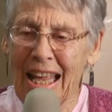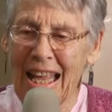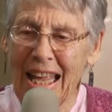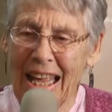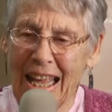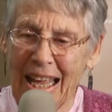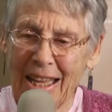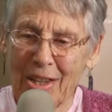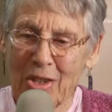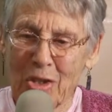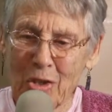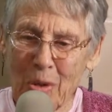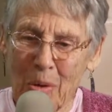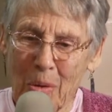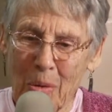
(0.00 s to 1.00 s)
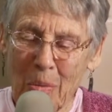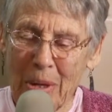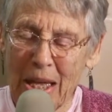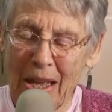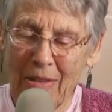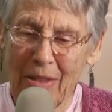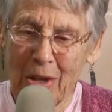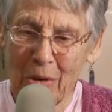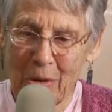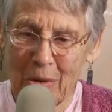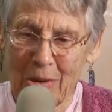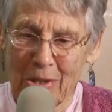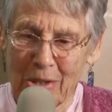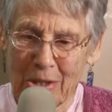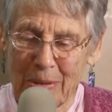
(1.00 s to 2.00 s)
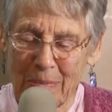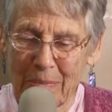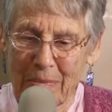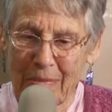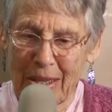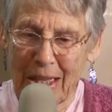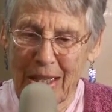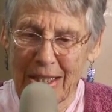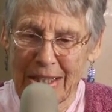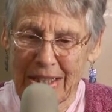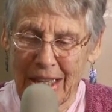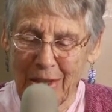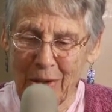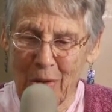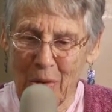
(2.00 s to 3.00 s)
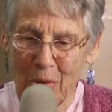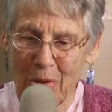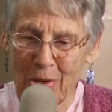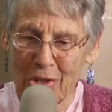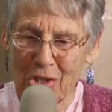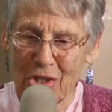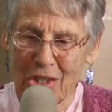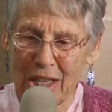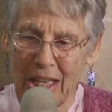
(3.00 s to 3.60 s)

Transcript: And so we had that horse the second horse.